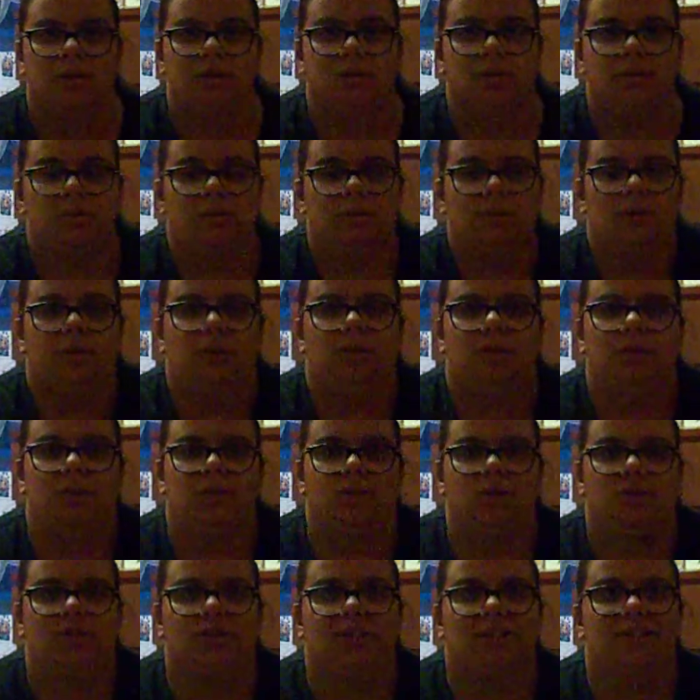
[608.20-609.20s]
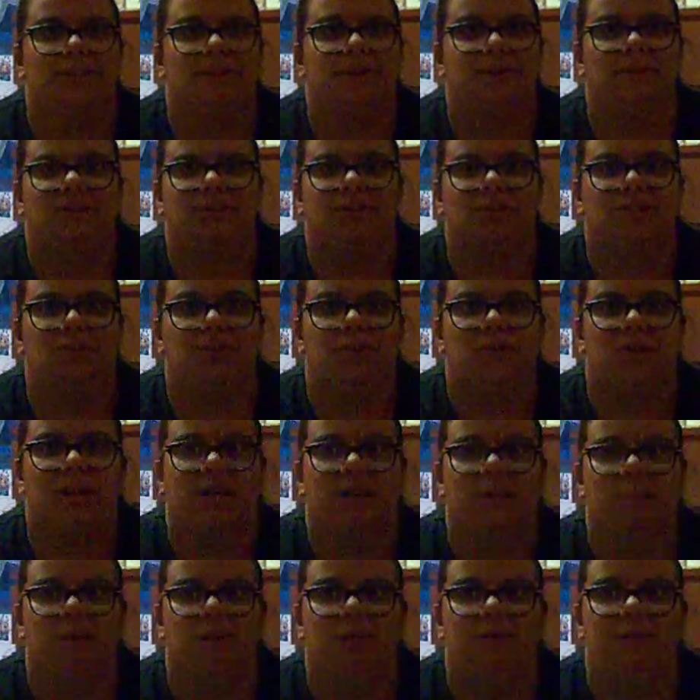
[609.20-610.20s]
So, there's just those
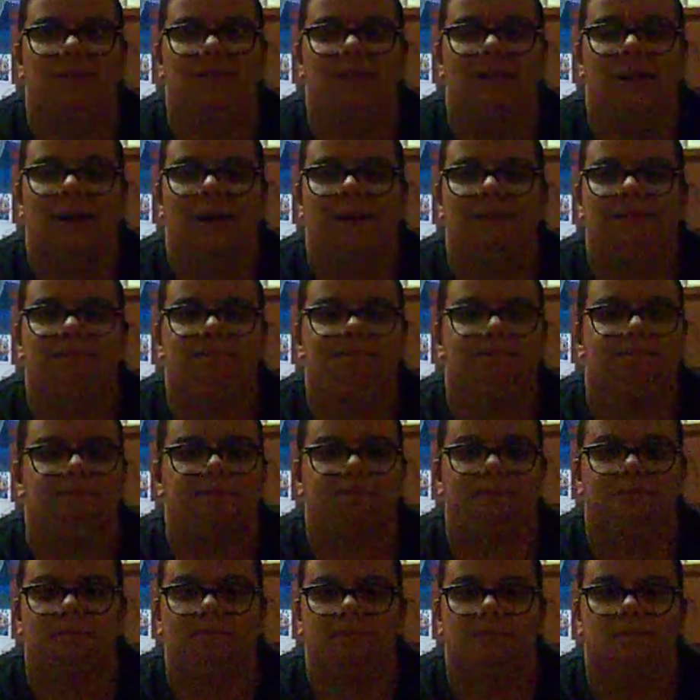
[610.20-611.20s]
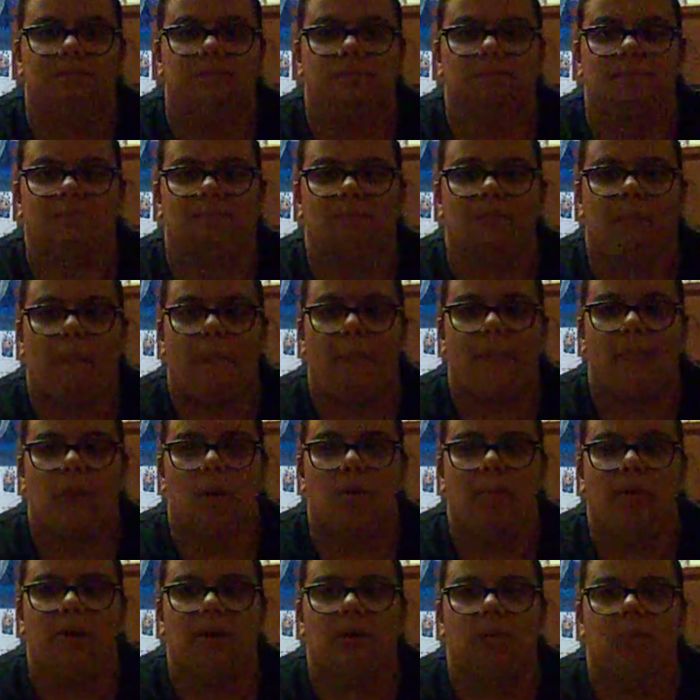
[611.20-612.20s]
kind of movies that
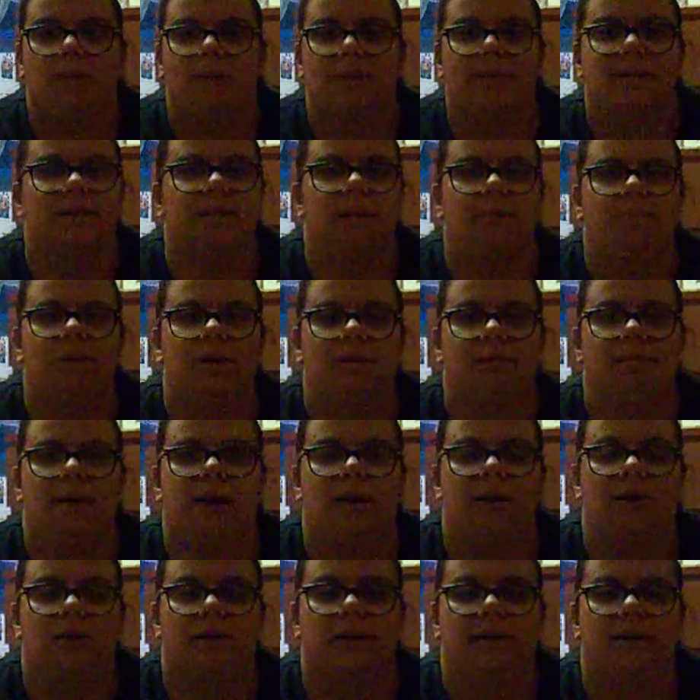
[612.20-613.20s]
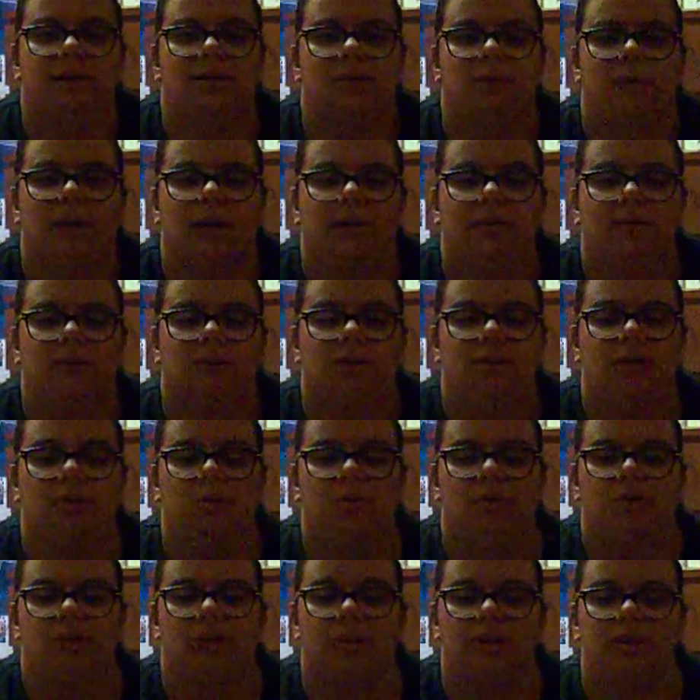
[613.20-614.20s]
no matter what the subject matter is, whatever,
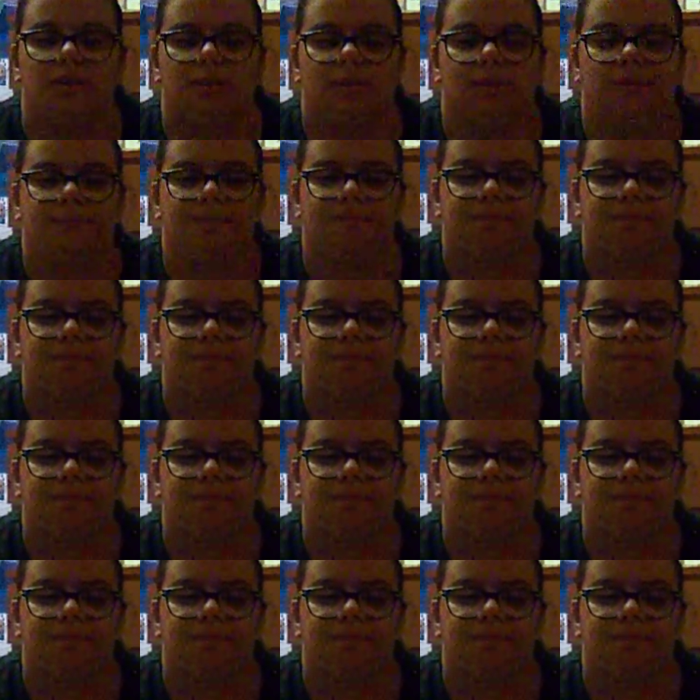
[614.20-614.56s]
you just